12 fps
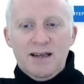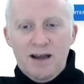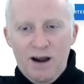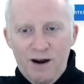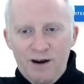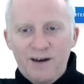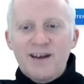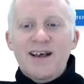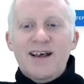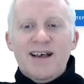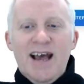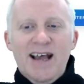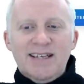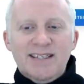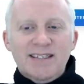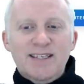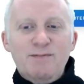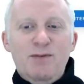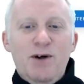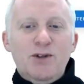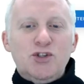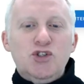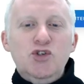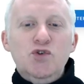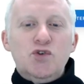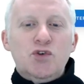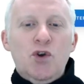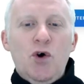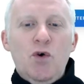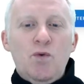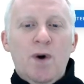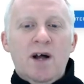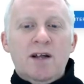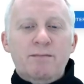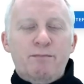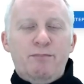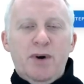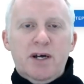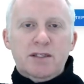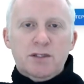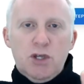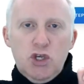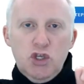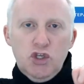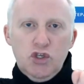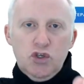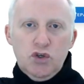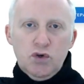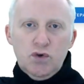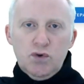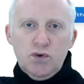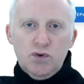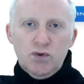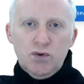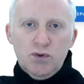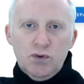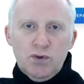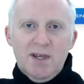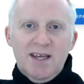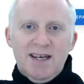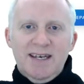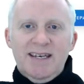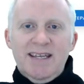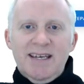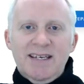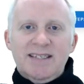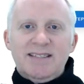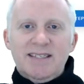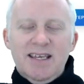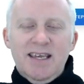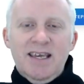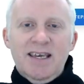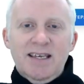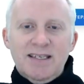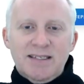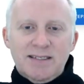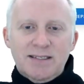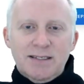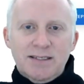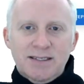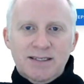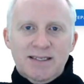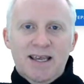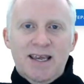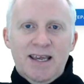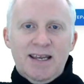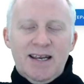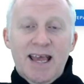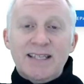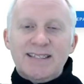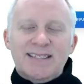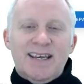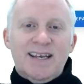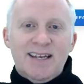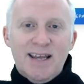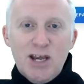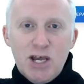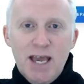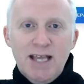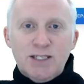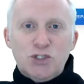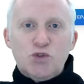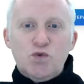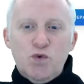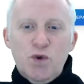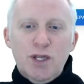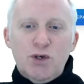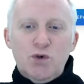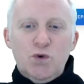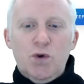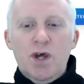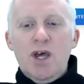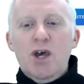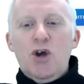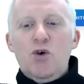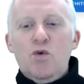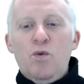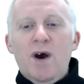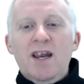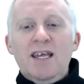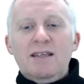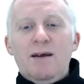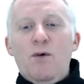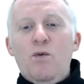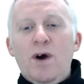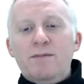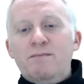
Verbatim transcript: are accessible to no one but you. This is Zane and Zane. It's really cool. What it what